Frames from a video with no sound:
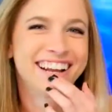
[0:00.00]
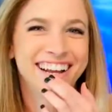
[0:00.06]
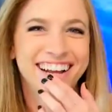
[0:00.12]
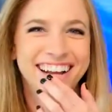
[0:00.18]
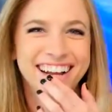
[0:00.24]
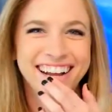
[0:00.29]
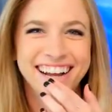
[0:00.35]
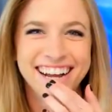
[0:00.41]

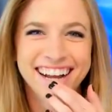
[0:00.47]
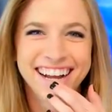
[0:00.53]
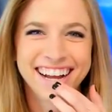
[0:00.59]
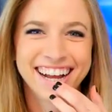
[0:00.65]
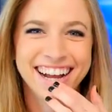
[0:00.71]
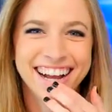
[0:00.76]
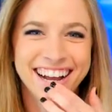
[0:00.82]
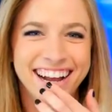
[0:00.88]

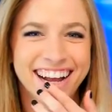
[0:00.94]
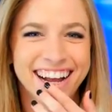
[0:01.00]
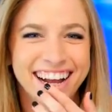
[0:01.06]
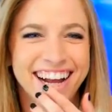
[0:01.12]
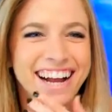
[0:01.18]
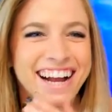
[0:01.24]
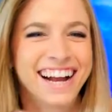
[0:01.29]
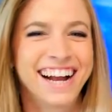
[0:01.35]

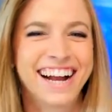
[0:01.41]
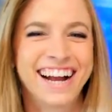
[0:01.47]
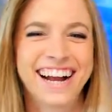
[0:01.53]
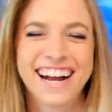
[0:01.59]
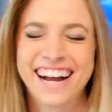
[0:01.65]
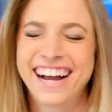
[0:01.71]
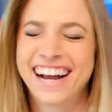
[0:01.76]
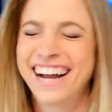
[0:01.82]

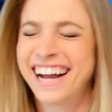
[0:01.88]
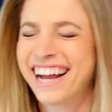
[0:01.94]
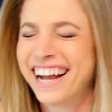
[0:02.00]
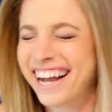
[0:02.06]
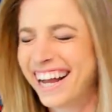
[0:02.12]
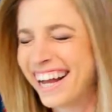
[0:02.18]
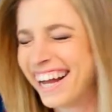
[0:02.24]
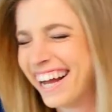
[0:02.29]

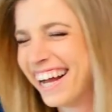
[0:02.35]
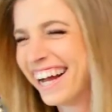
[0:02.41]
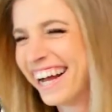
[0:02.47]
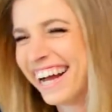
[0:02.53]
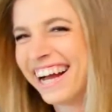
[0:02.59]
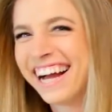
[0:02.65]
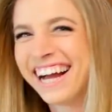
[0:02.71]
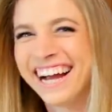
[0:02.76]

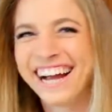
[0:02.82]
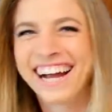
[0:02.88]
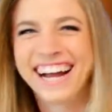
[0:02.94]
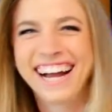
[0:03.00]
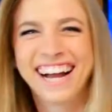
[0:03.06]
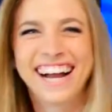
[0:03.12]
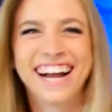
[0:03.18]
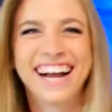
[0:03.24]

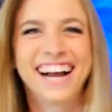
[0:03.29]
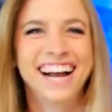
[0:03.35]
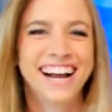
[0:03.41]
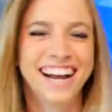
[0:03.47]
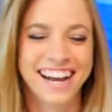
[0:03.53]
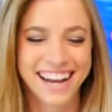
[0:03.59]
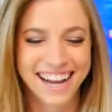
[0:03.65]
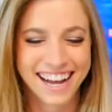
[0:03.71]

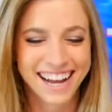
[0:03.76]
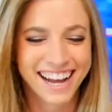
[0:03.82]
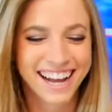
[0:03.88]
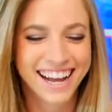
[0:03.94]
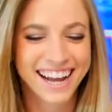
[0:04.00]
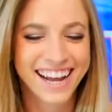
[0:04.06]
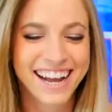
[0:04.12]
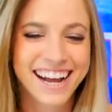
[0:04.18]

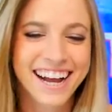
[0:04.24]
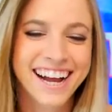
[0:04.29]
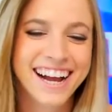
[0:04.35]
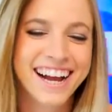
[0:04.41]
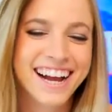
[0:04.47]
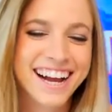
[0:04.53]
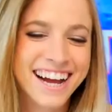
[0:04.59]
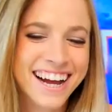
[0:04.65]

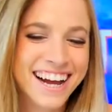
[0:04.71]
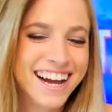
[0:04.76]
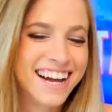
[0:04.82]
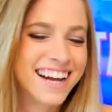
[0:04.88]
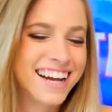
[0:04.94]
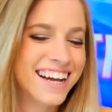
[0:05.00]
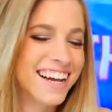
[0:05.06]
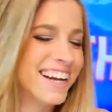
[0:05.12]

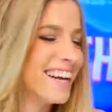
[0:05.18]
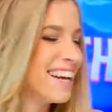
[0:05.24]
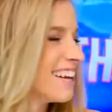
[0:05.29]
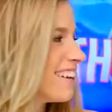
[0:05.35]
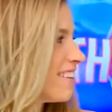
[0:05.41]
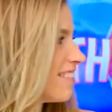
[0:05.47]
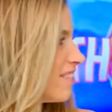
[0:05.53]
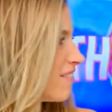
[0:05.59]

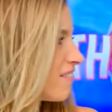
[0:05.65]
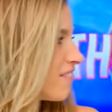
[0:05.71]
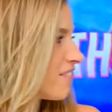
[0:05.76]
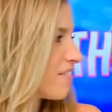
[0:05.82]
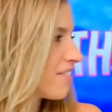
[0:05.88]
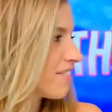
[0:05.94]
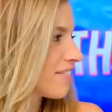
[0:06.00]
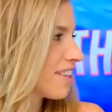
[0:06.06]
The person shown says nothing.